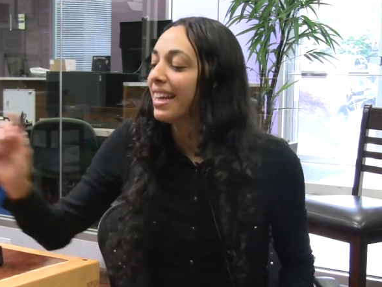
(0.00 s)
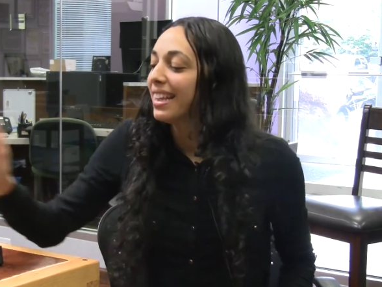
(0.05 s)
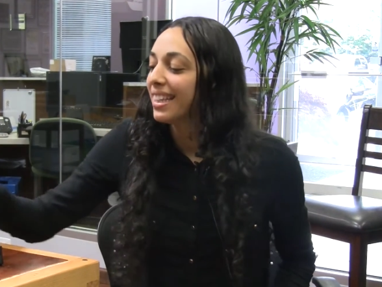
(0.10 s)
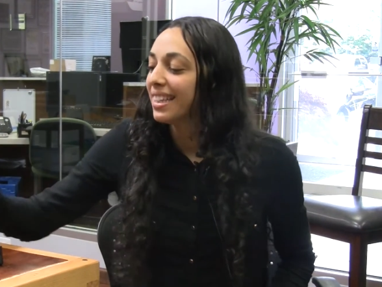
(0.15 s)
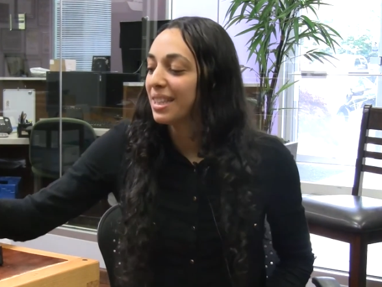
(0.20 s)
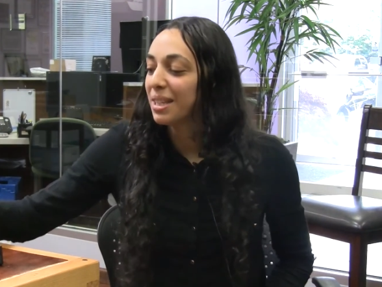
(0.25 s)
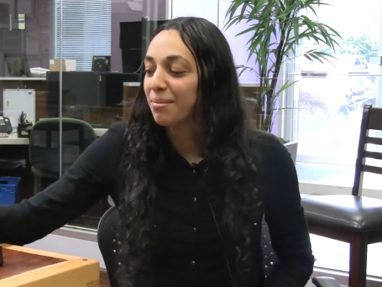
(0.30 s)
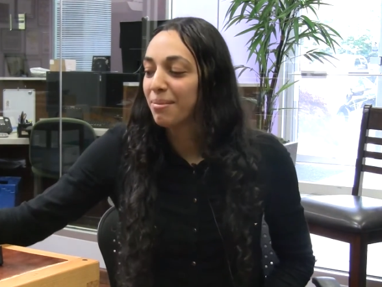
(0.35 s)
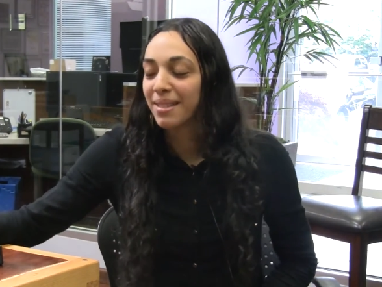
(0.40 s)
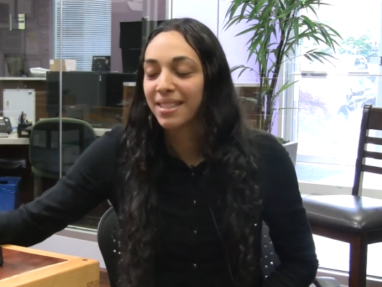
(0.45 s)
The
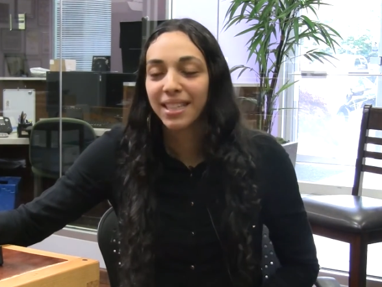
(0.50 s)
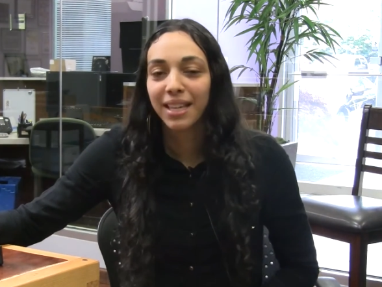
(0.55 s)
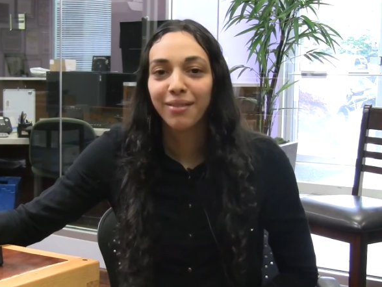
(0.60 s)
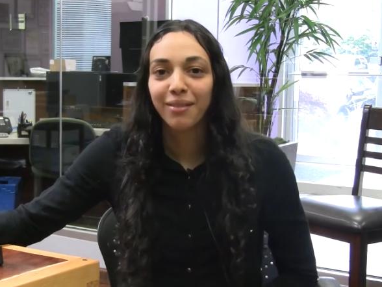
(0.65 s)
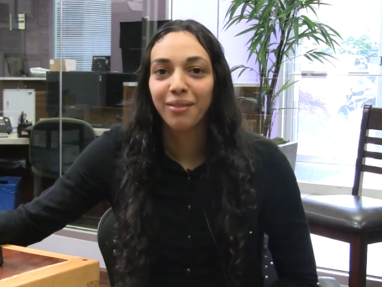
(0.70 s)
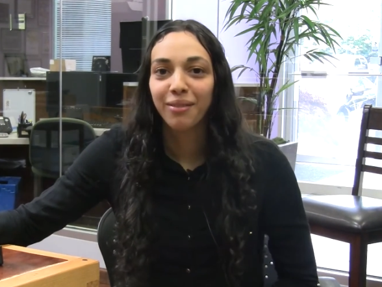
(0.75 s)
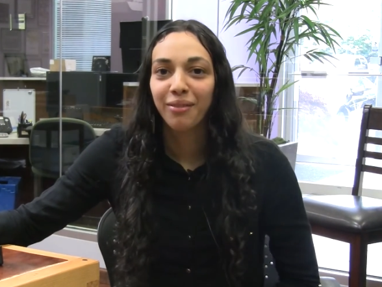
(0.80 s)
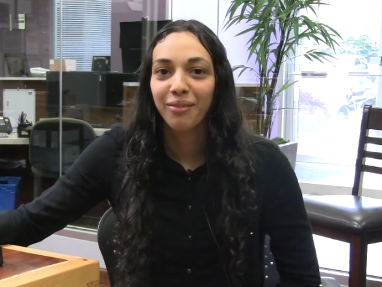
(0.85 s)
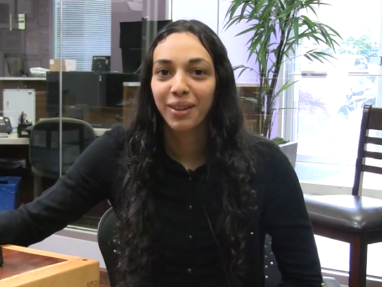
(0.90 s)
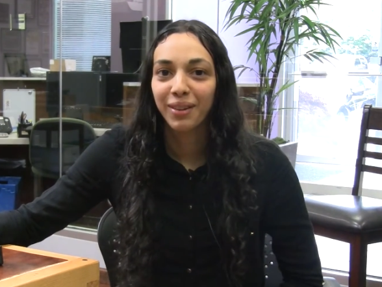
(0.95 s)

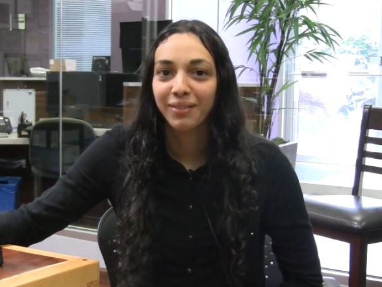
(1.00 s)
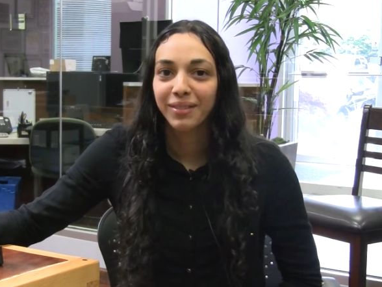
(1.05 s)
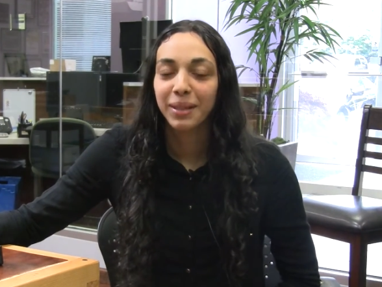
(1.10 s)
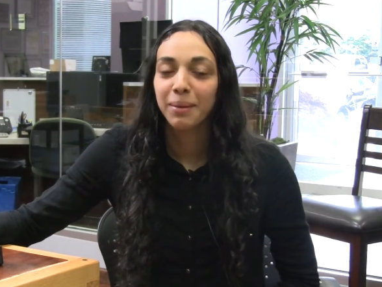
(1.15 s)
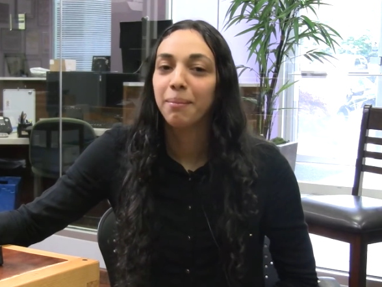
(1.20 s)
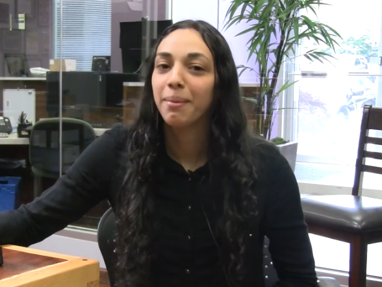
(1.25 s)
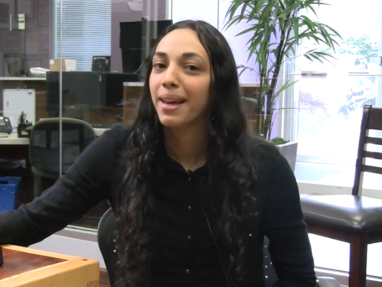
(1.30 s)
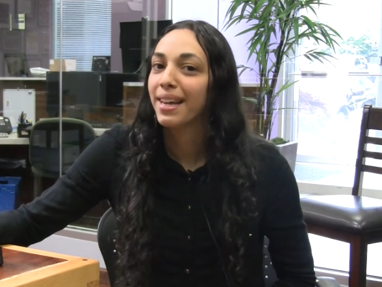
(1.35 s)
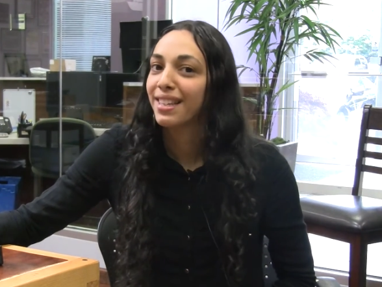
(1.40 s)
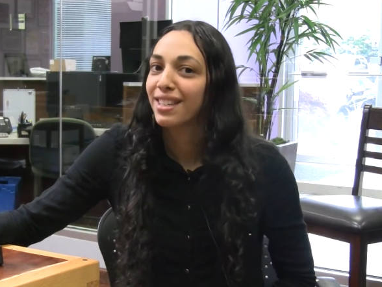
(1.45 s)

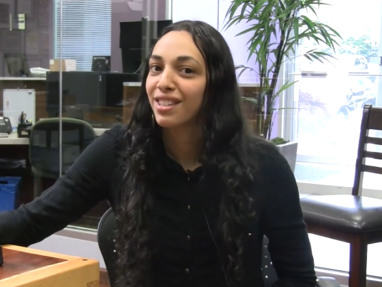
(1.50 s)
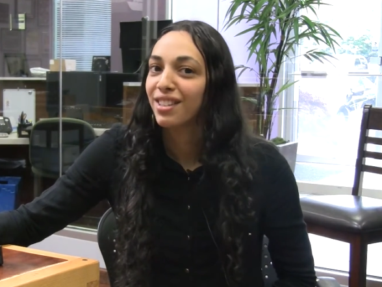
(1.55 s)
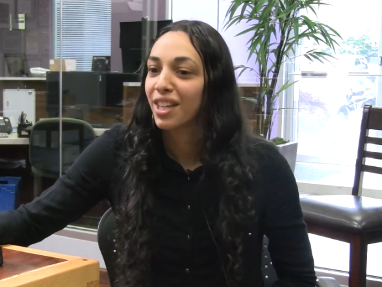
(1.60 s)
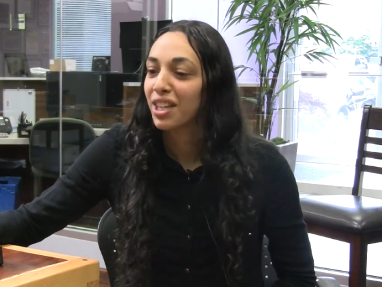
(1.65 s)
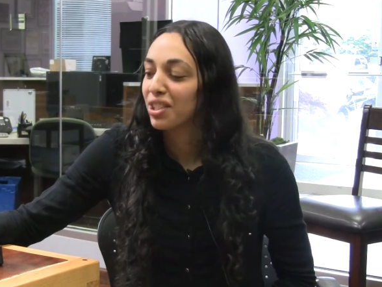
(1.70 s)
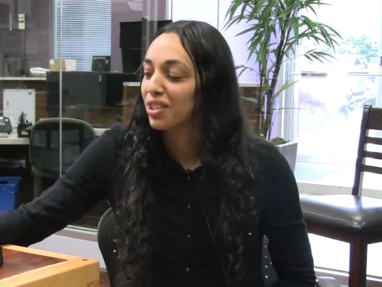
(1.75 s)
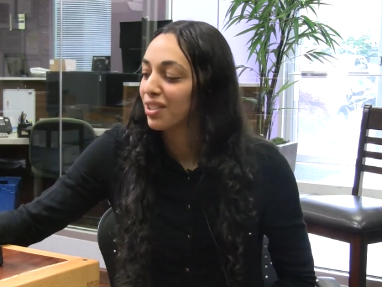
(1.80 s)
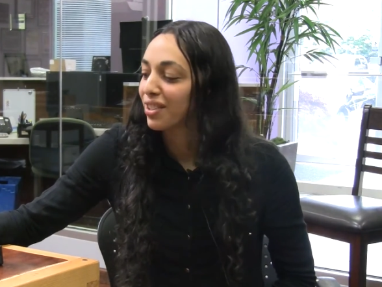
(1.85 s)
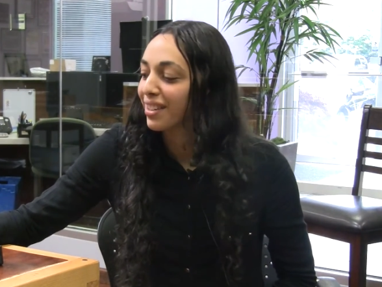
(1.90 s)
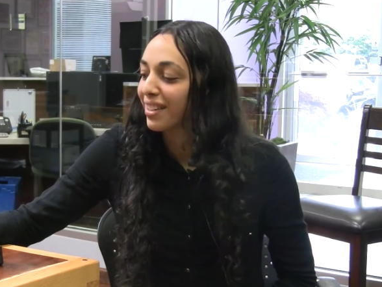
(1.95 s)
DP750 base
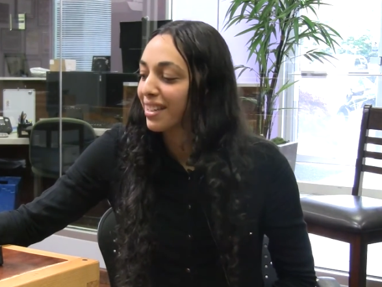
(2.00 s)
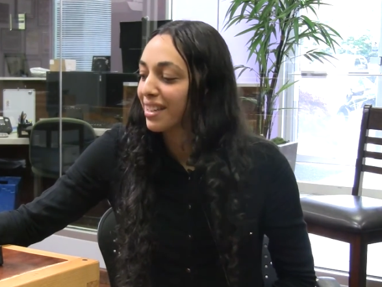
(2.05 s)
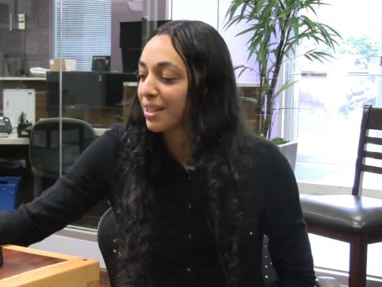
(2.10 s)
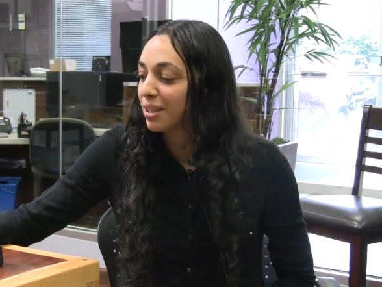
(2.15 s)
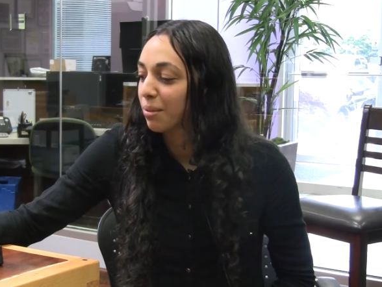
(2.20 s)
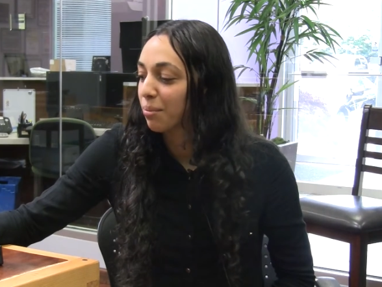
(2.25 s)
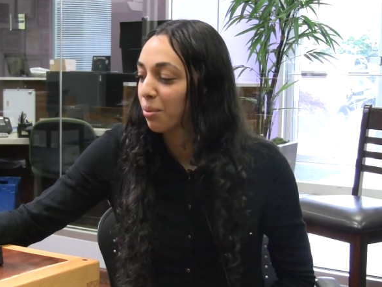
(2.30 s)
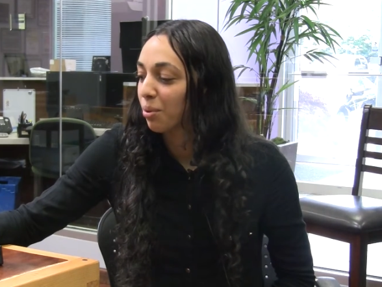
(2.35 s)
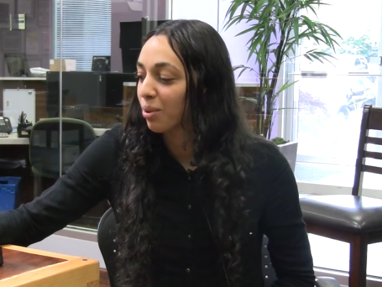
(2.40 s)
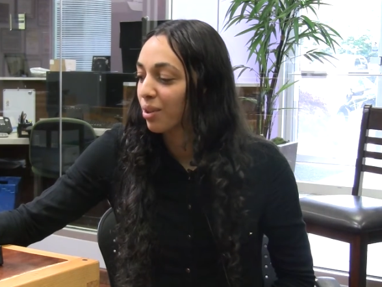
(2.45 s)
station
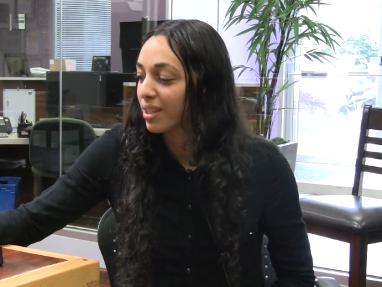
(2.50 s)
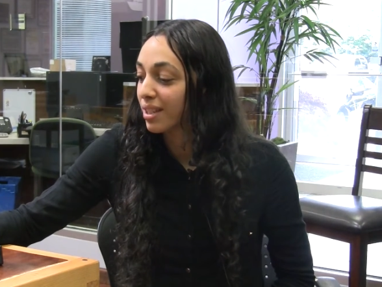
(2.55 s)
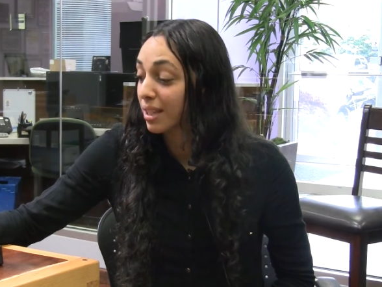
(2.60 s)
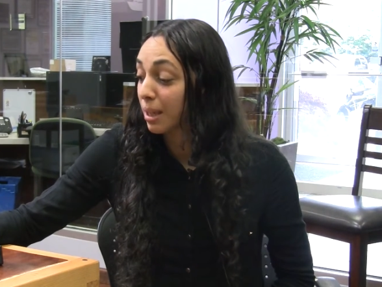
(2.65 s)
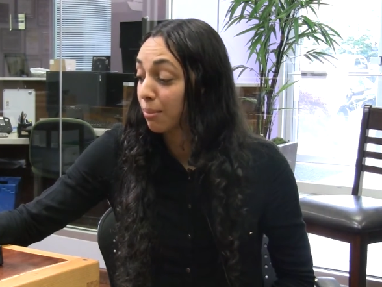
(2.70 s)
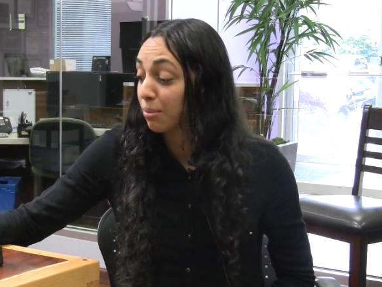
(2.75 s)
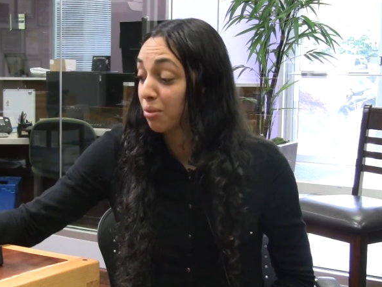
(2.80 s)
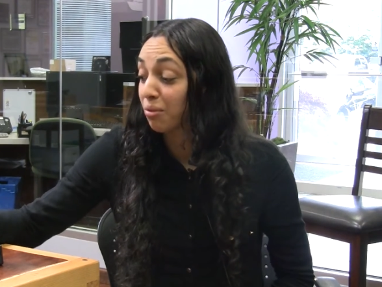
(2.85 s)
supports up